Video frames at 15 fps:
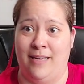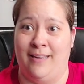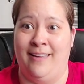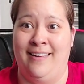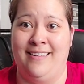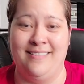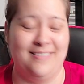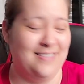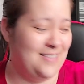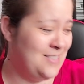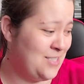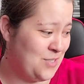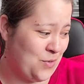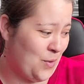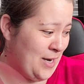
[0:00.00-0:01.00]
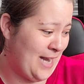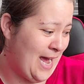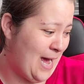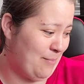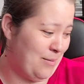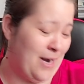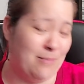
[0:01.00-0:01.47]
it's going to
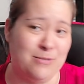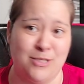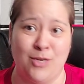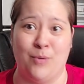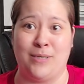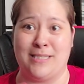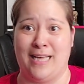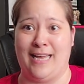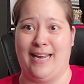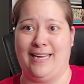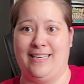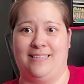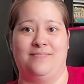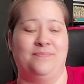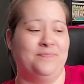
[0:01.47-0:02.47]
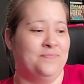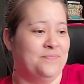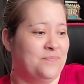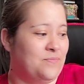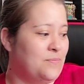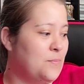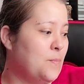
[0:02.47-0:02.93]
happen. I'm so excited.
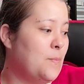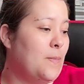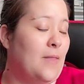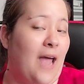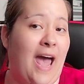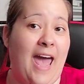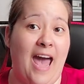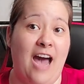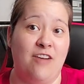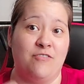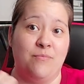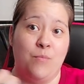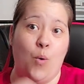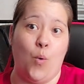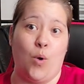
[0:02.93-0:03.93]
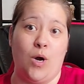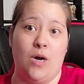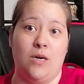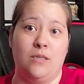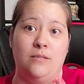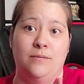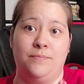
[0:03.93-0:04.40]
I have
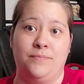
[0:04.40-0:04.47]
more.